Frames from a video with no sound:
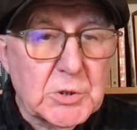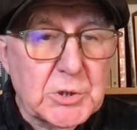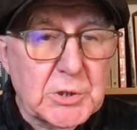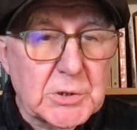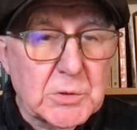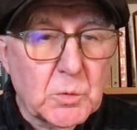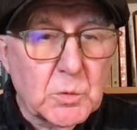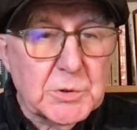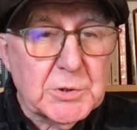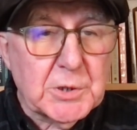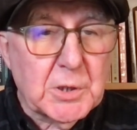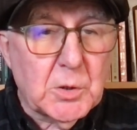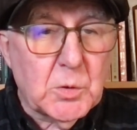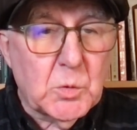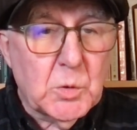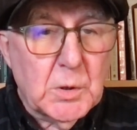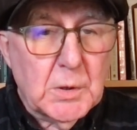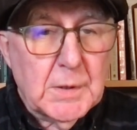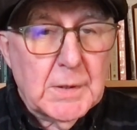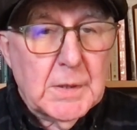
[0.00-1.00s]
She's
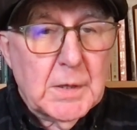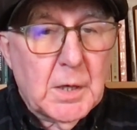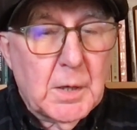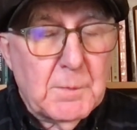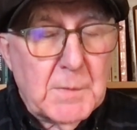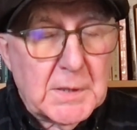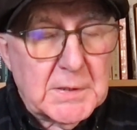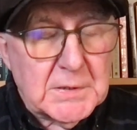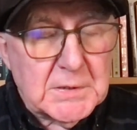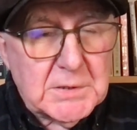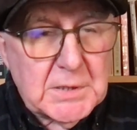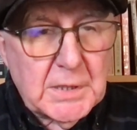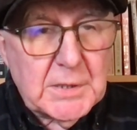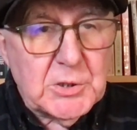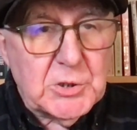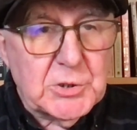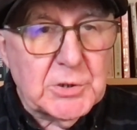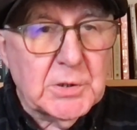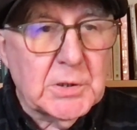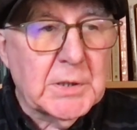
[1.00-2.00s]
also a
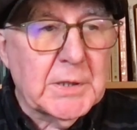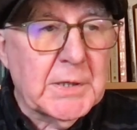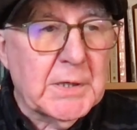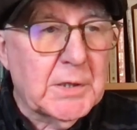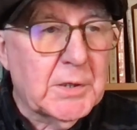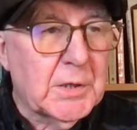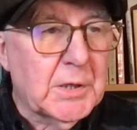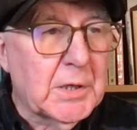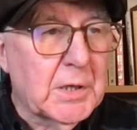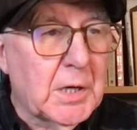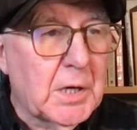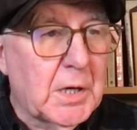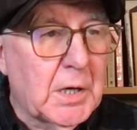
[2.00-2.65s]
meditation leader,